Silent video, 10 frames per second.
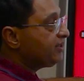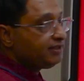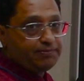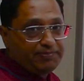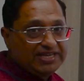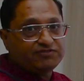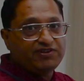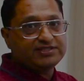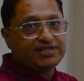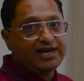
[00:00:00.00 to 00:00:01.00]
it, the best
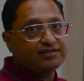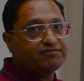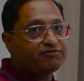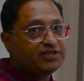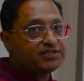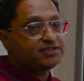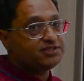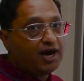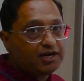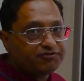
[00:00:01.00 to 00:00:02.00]
way is that first
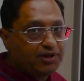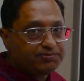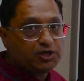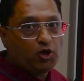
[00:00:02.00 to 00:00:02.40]
start from the